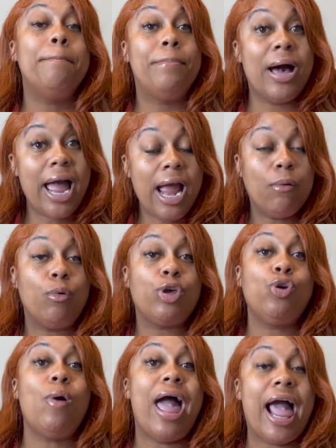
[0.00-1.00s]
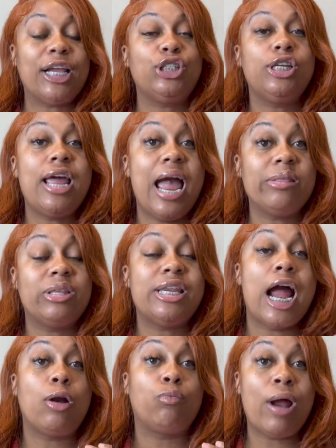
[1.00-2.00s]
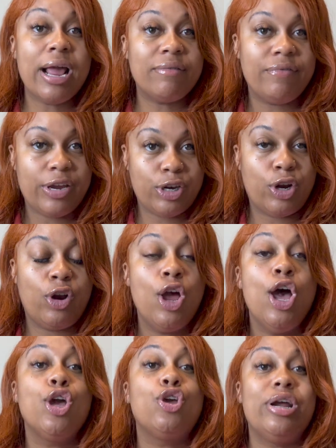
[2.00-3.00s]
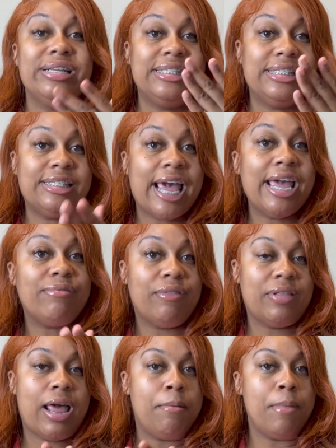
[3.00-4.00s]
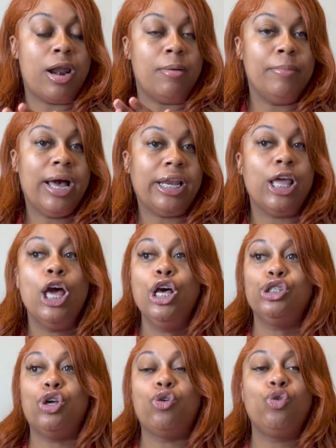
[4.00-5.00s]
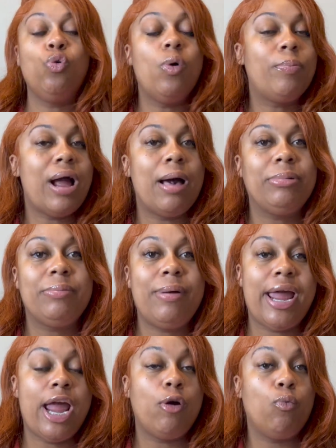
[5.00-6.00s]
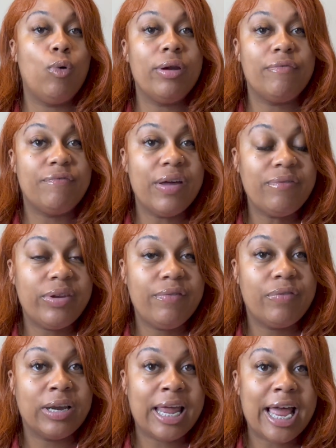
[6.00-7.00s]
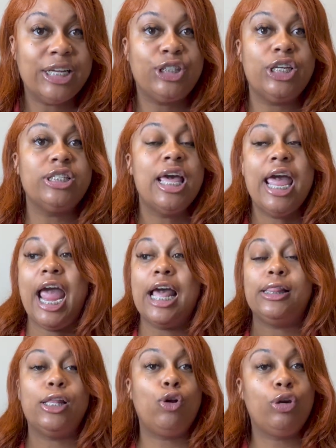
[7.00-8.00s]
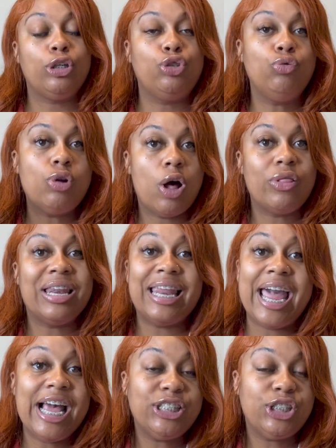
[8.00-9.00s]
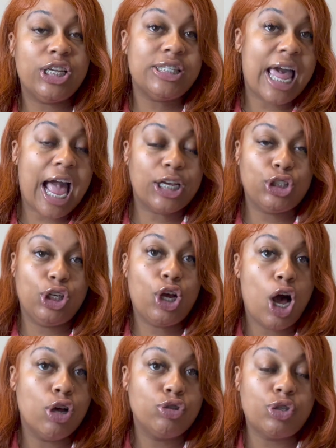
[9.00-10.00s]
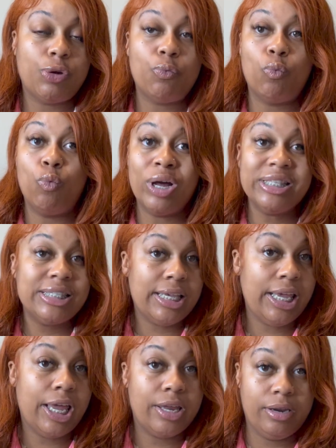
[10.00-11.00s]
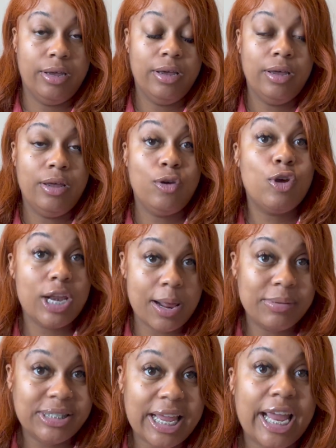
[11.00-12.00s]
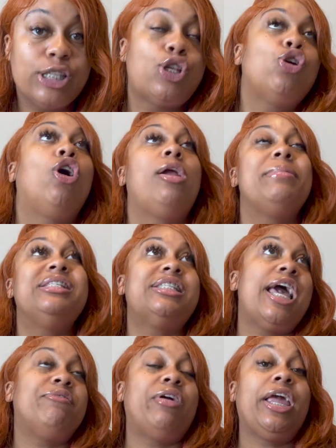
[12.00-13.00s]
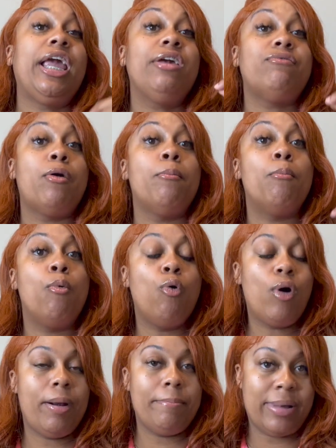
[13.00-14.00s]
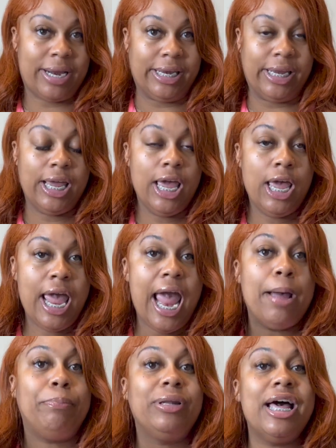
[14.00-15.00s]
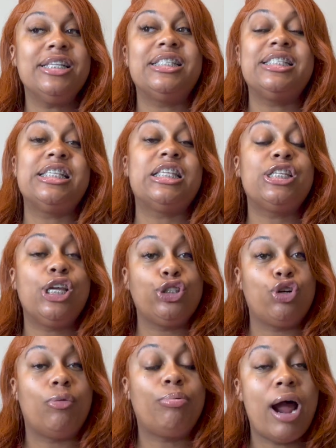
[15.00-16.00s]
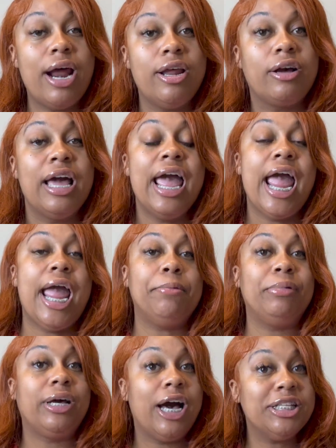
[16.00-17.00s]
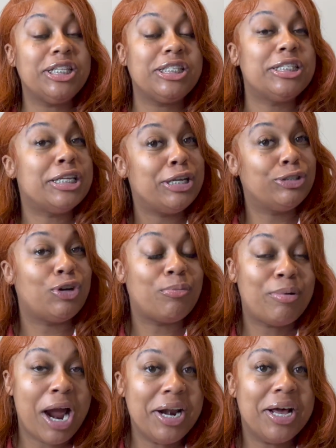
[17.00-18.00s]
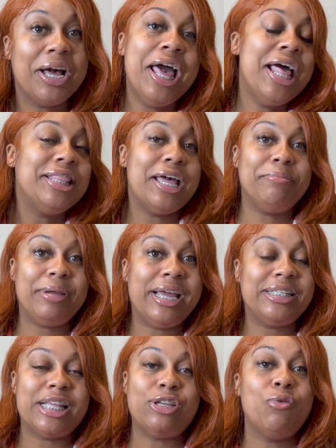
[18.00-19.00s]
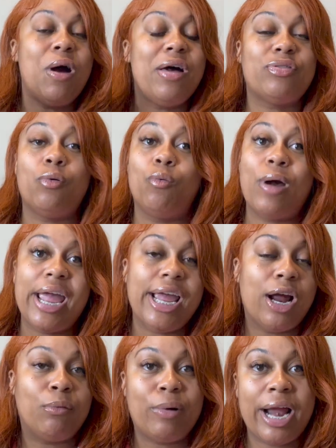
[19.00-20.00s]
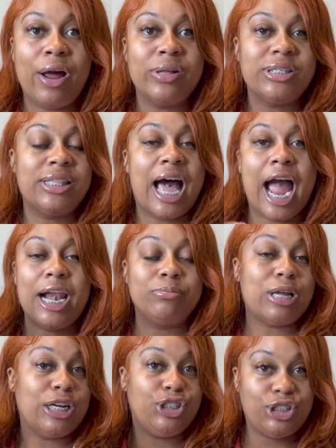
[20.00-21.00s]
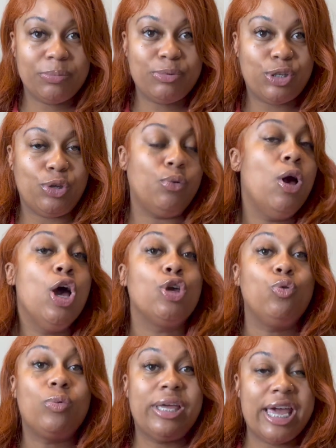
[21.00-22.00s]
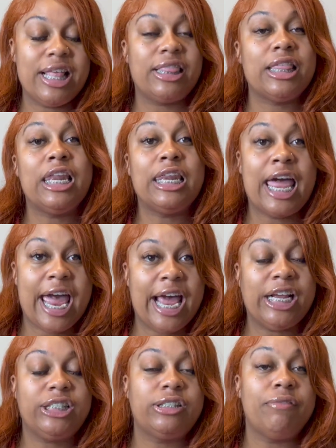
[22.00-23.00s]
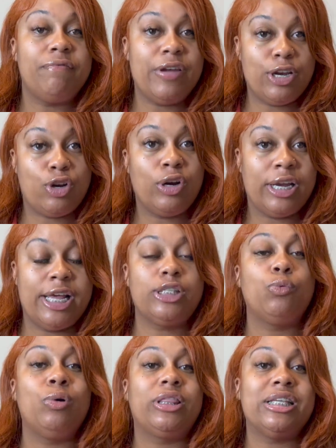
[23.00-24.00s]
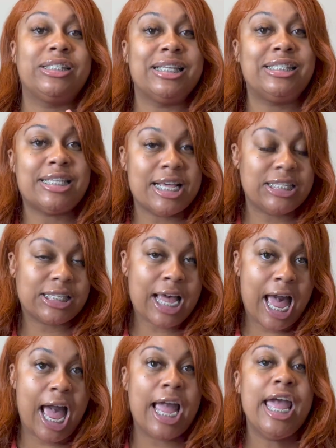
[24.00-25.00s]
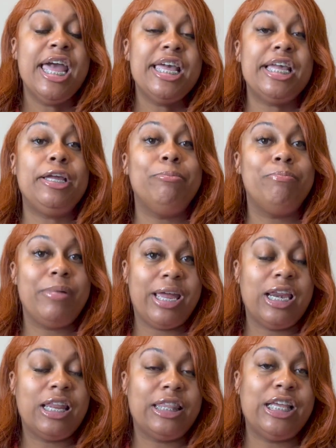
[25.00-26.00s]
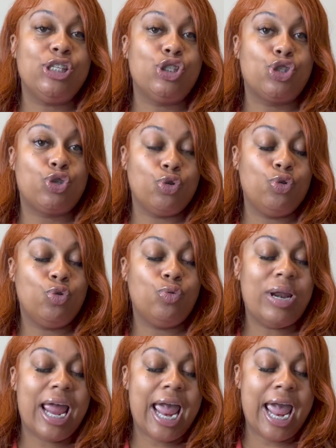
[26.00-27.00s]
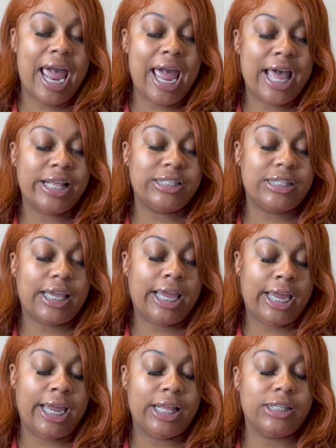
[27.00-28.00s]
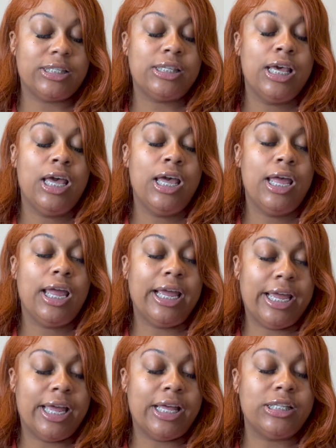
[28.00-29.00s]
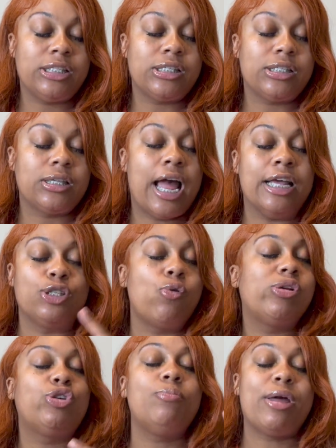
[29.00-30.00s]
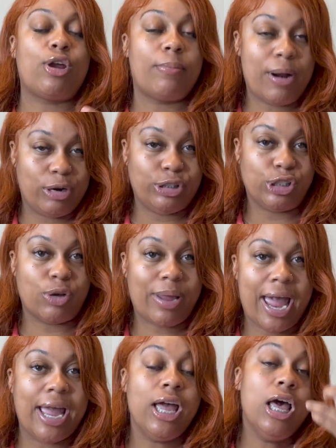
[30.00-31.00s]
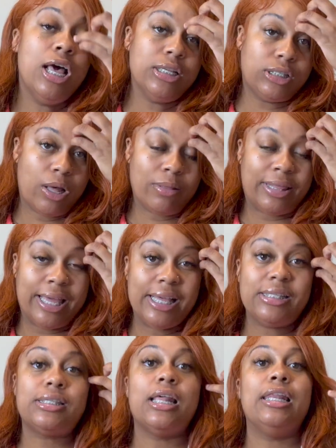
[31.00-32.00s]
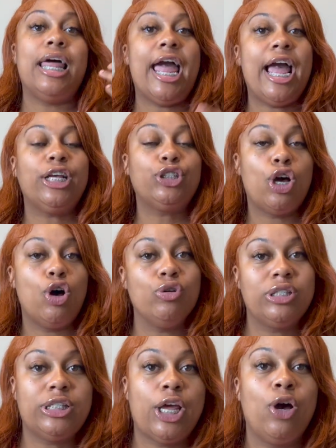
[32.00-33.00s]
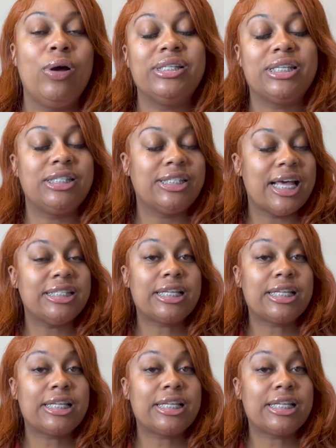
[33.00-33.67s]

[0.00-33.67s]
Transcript: But when you actually have the direct vendor, you're saving that amount of money. So you were probably paying 150 for lashes, and little did you know the lashes actually costed 110. You get what I'm saying? So you're gonna be saving even more money. And plus, this is a digital product. And because this is a digital product, that means they don't have to wait around to the items I ship to you. You get the lash vendor list with the success guide immediately soon as it's is as soon as you make your purchase, okay? So this Lash Wholesale and Success